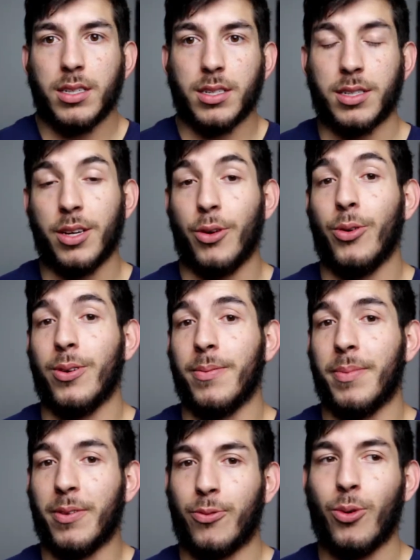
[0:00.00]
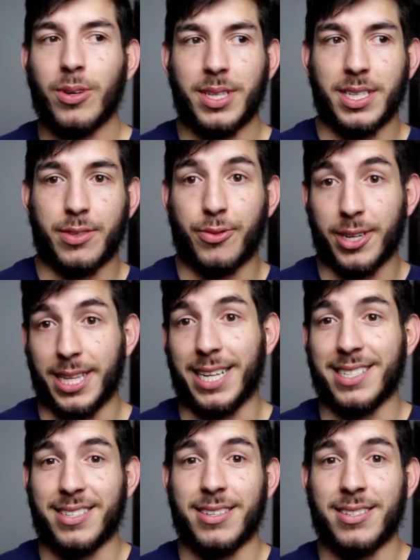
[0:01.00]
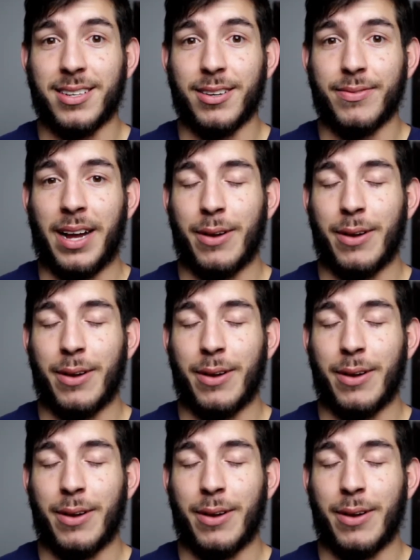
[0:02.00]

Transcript: So before this freelance stuff,